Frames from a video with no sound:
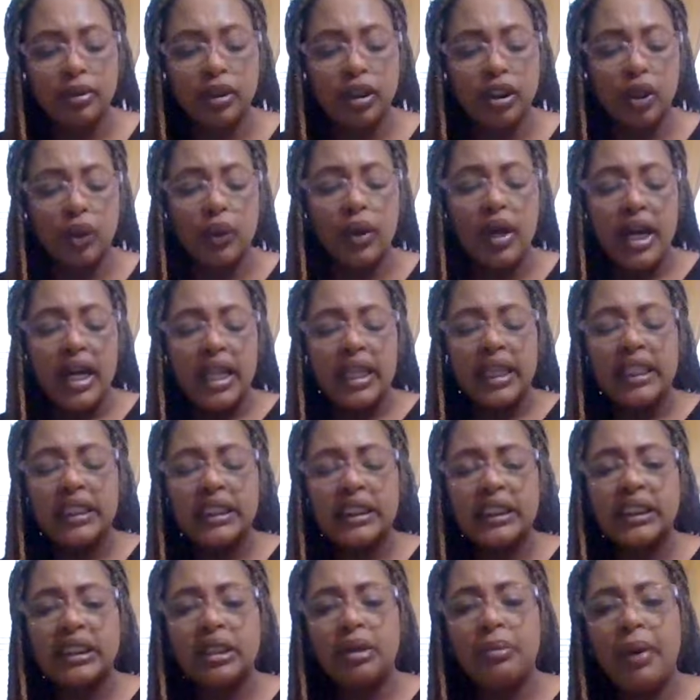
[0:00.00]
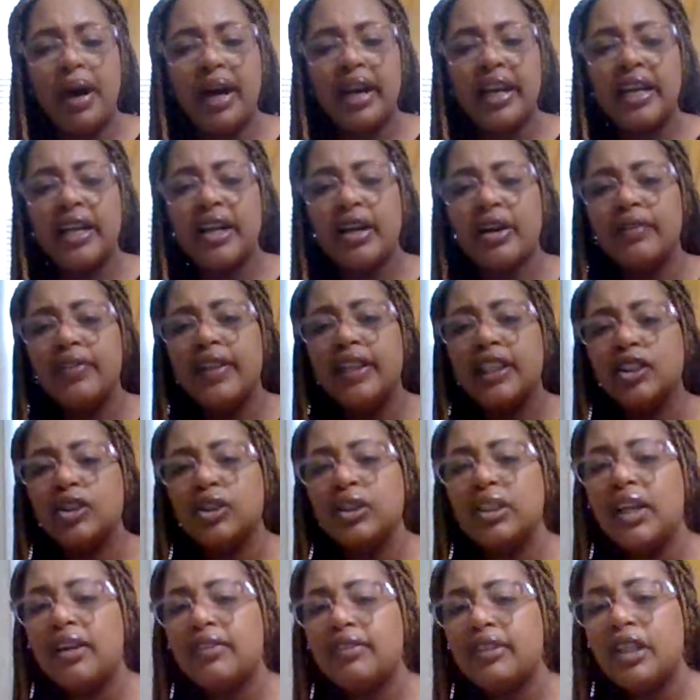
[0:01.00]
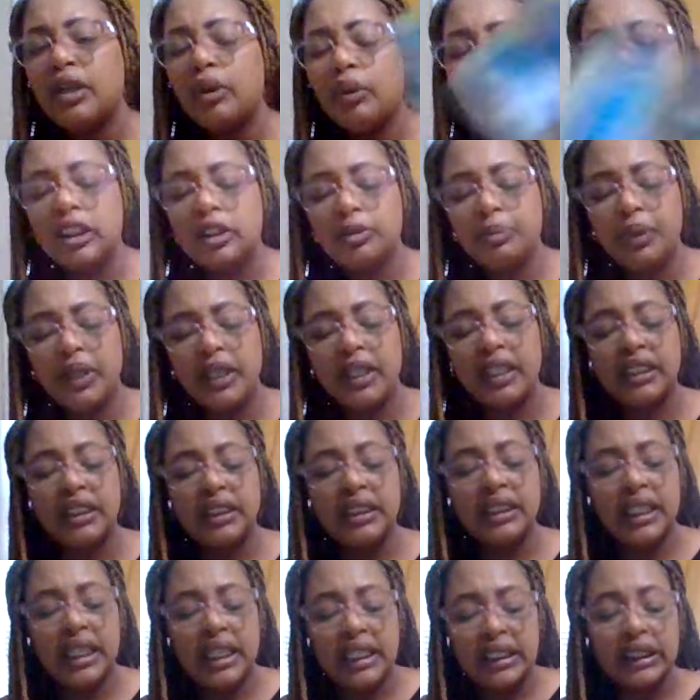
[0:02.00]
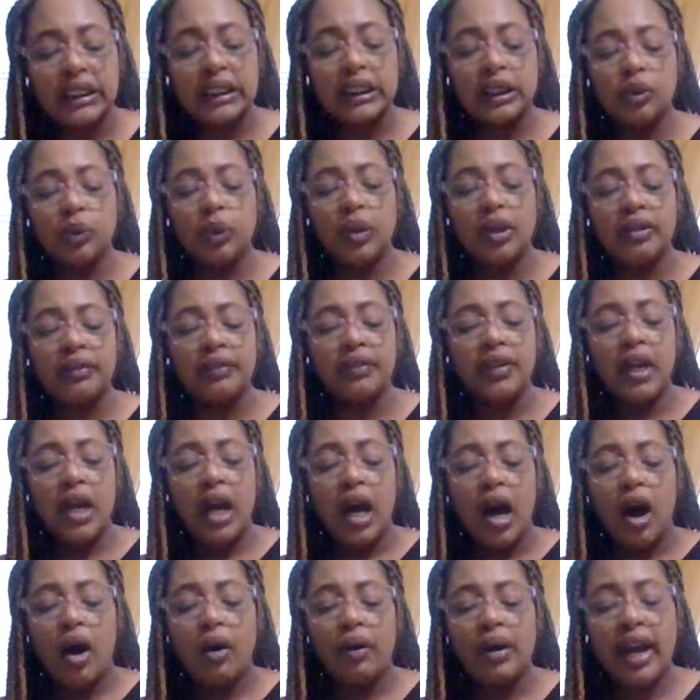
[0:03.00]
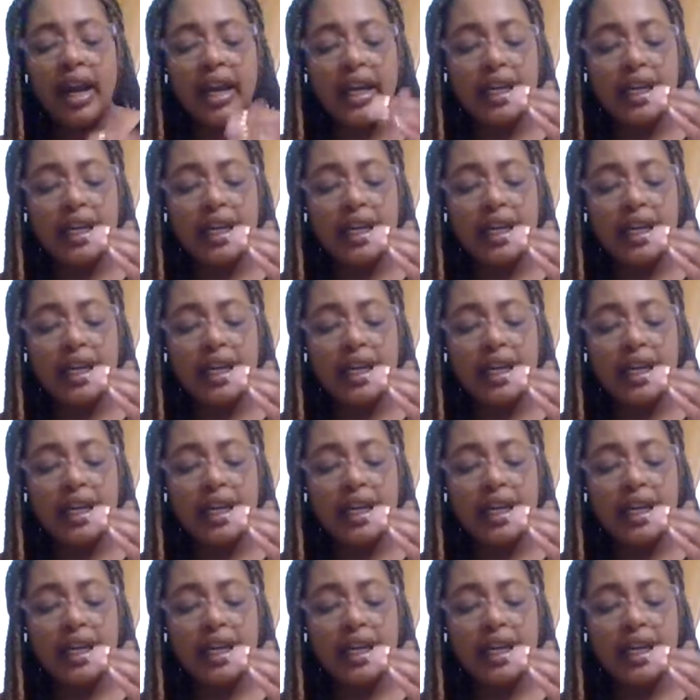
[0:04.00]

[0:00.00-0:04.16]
So this is somebody here that you're definitely going to spend seasons with, okay?